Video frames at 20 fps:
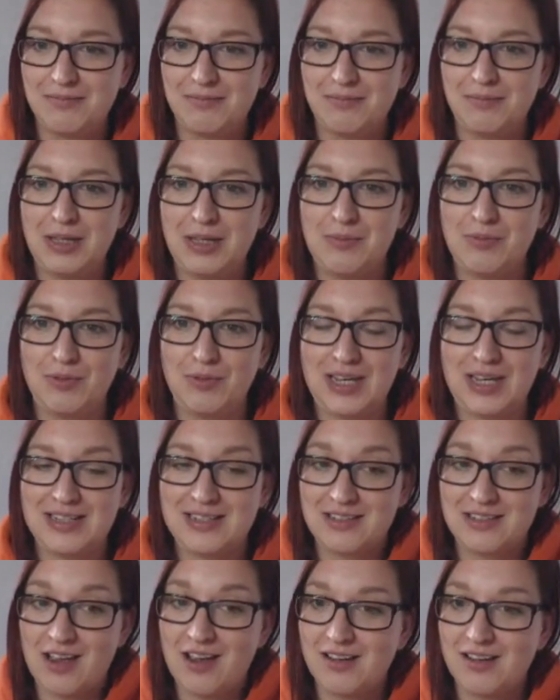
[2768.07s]
people get
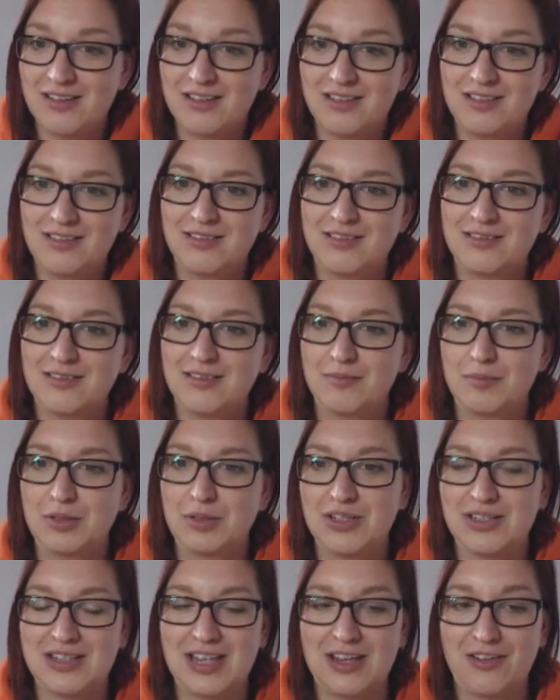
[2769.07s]
stuck
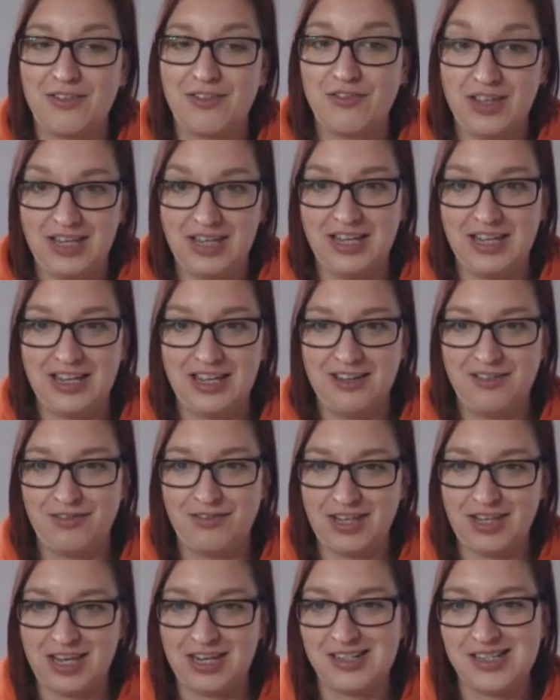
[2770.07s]
because they fear
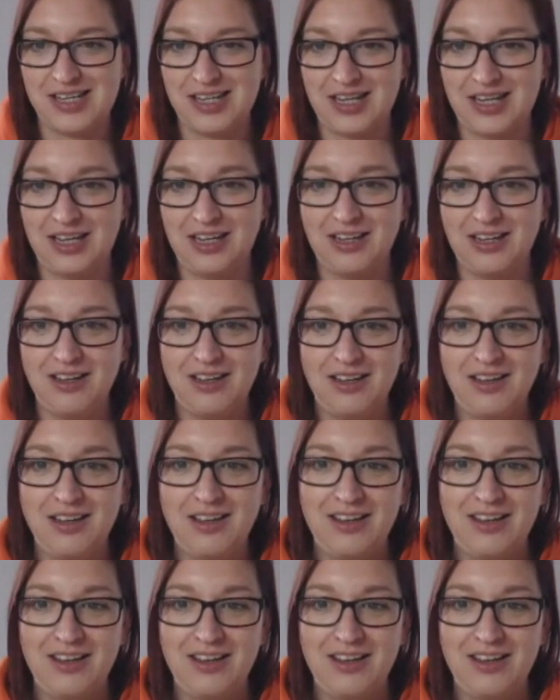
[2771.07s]
V A T.